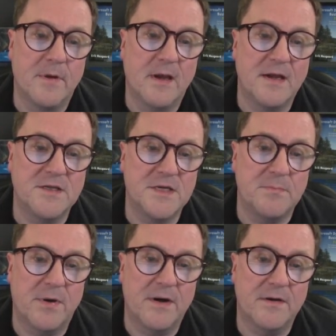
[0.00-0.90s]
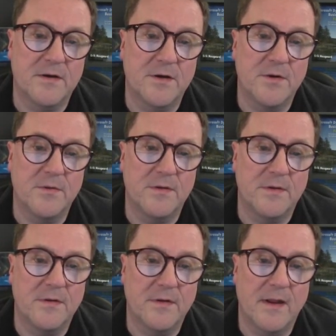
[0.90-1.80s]
IC partner code,
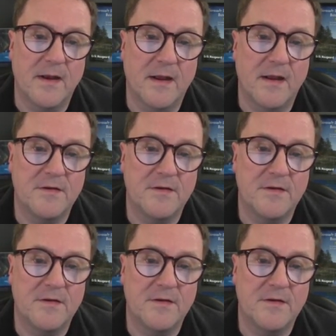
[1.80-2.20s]
and I